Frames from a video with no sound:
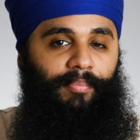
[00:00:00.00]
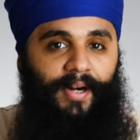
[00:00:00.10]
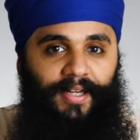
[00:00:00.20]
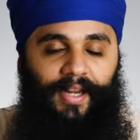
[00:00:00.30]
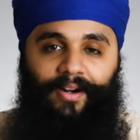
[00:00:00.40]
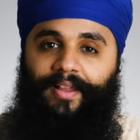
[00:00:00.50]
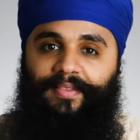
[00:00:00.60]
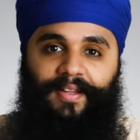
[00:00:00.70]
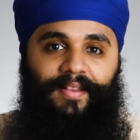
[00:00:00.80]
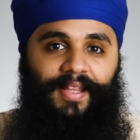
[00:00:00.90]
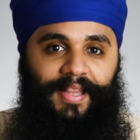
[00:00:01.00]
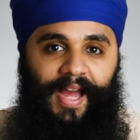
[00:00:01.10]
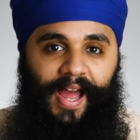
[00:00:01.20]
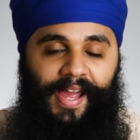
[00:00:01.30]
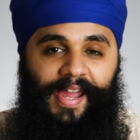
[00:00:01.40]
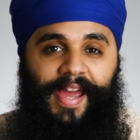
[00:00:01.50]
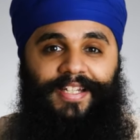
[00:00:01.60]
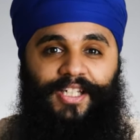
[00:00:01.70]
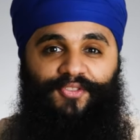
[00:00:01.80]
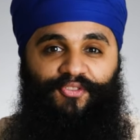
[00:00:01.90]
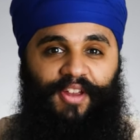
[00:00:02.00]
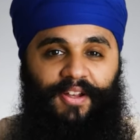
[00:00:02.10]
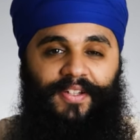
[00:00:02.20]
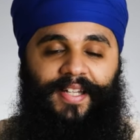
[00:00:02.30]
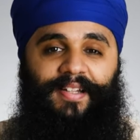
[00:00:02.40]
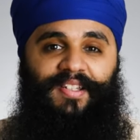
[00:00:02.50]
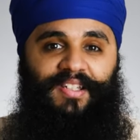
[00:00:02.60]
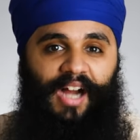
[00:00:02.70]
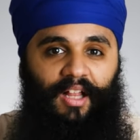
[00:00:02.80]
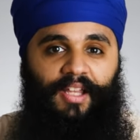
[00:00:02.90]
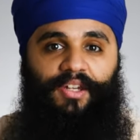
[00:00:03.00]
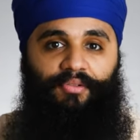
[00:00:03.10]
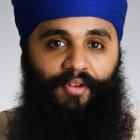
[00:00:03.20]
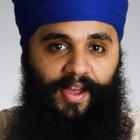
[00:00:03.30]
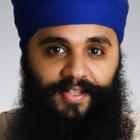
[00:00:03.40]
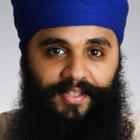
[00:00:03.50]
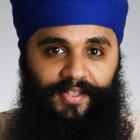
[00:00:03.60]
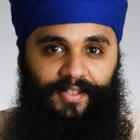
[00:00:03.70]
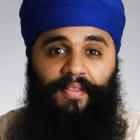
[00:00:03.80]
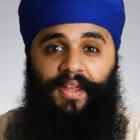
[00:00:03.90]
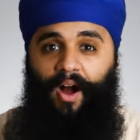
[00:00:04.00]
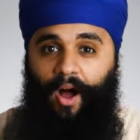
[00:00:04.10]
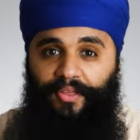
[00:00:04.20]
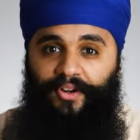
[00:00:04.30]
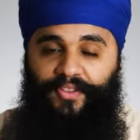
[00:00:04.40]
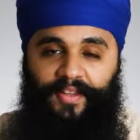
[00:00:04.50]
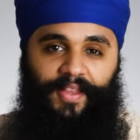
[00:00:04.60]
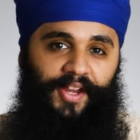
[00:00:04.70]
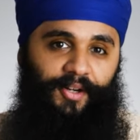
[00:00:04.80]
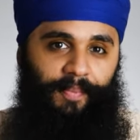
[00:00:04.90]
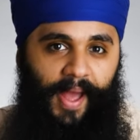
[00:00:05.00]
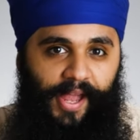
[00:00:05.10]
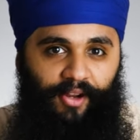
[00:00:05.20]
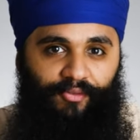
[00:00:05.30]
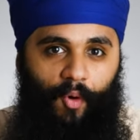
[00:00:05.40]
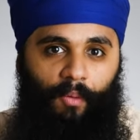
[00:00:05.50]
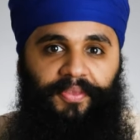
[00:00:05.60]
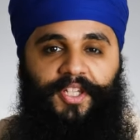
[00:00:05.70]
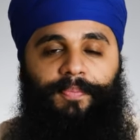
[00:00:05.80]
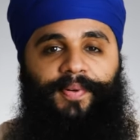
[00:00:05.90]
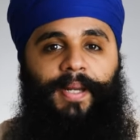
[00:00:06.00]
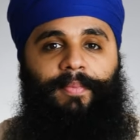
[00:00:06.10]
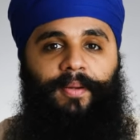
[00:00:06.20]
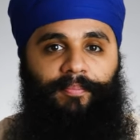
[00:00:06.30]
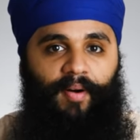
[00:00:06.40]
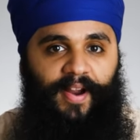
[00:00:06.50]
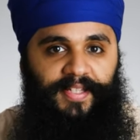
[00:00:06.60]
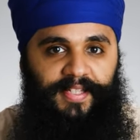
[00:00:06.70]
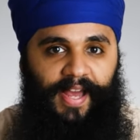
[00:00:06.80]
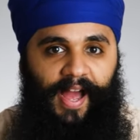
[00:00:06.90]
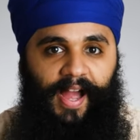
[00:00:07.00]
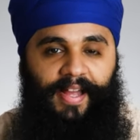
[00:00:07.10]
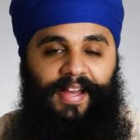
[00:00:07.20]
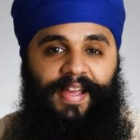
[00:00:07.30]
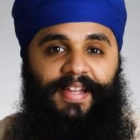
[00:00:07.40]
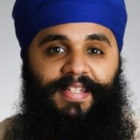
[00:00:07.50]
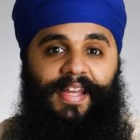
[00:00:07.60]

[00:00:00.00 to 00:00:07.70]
breaking or anything like that. It just feels like a solid device. Now, the other thing that you're paying for with this premium price tag is